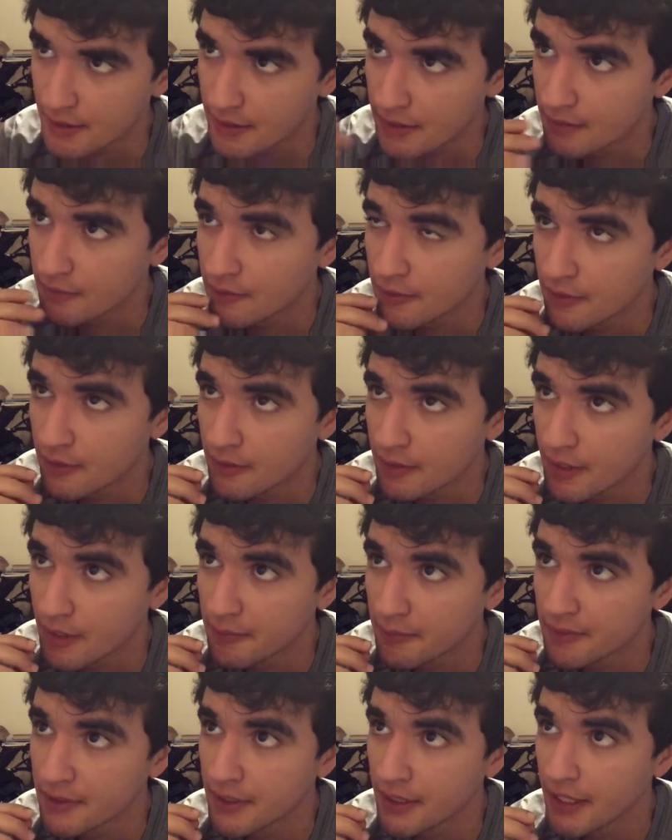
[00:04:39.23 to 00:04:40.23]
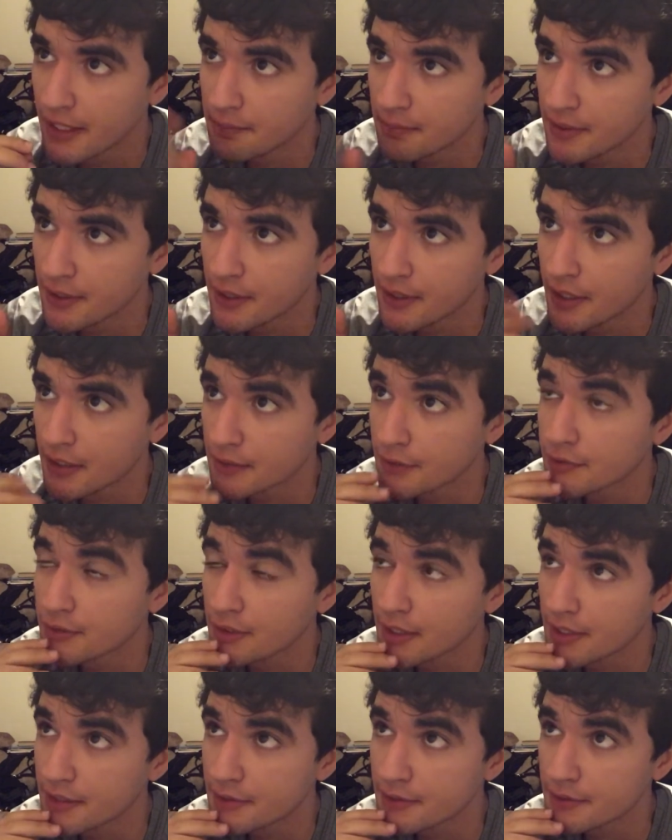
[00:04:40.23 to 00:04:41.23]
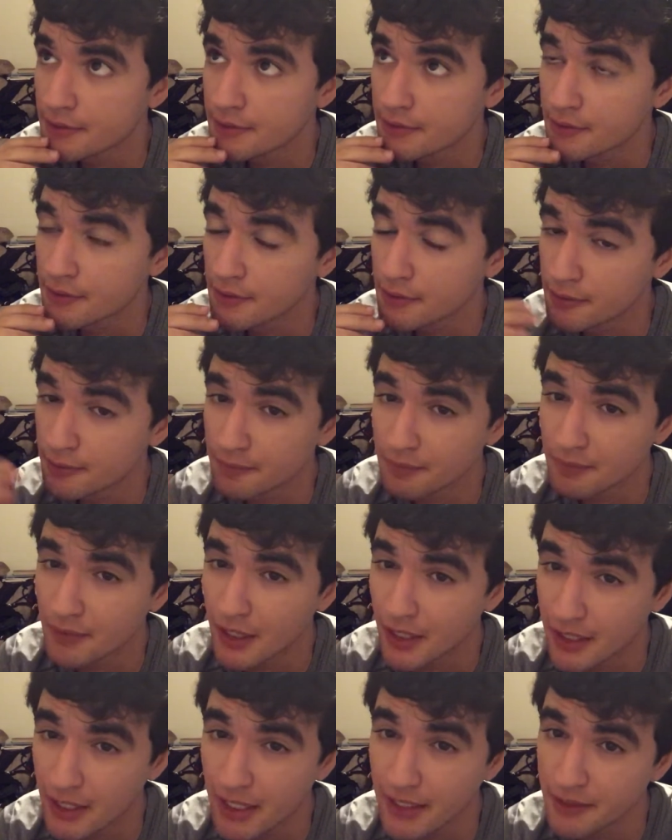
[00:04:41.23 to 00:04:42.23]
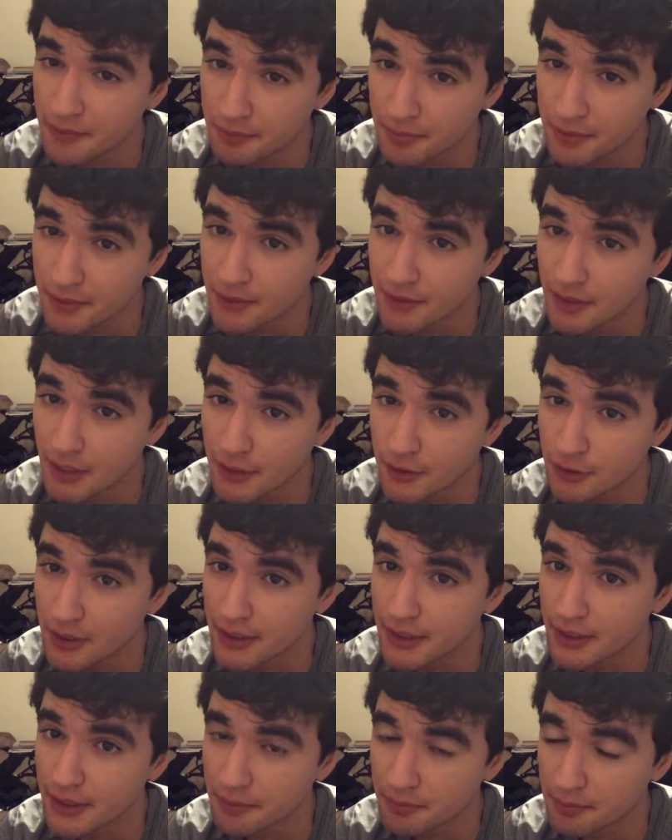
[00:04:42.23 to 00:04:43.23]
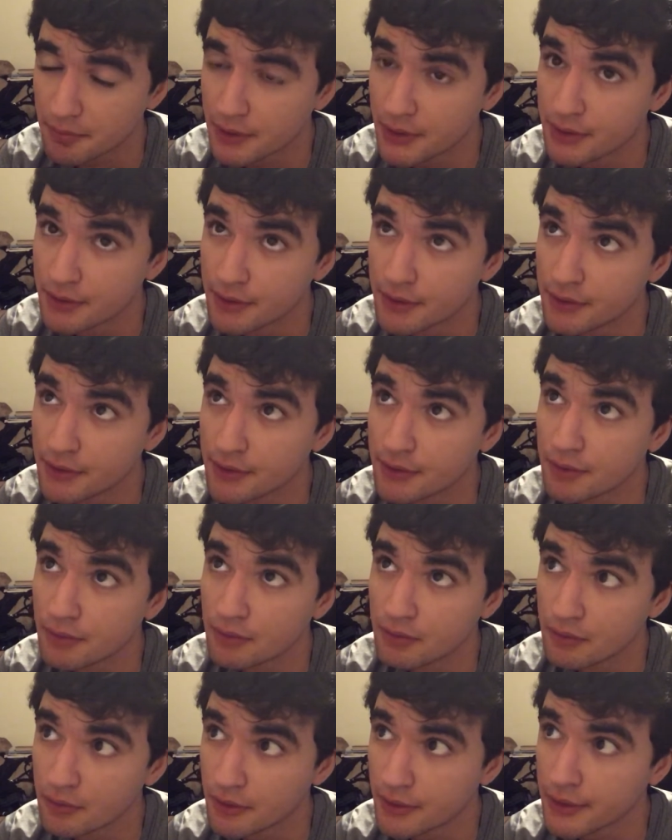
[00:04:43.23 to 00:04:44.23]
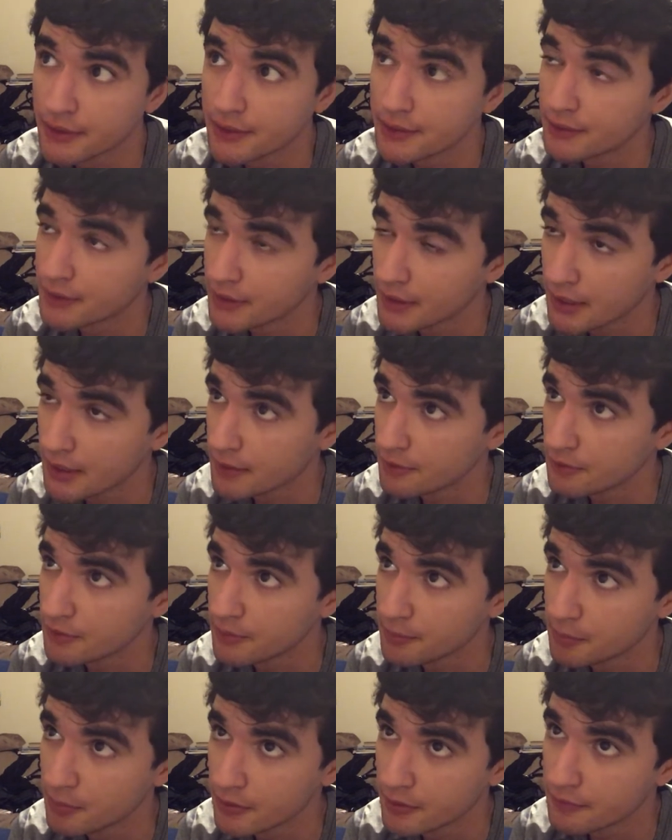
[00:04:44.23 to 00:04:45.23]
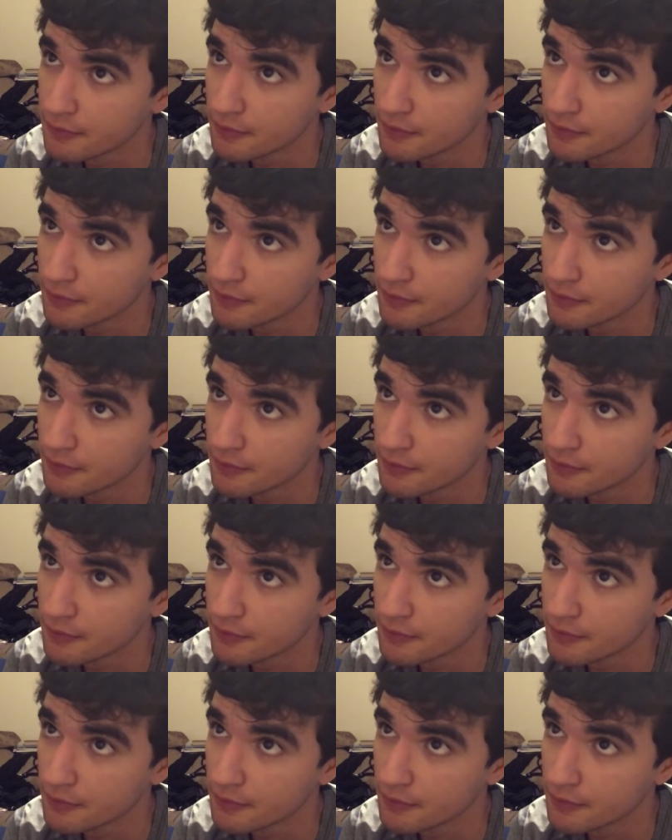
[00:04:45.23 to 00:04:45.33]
Well, I'm in AP honors classes, so I, I get pretty. I try to get pretty decent grades. I got three points.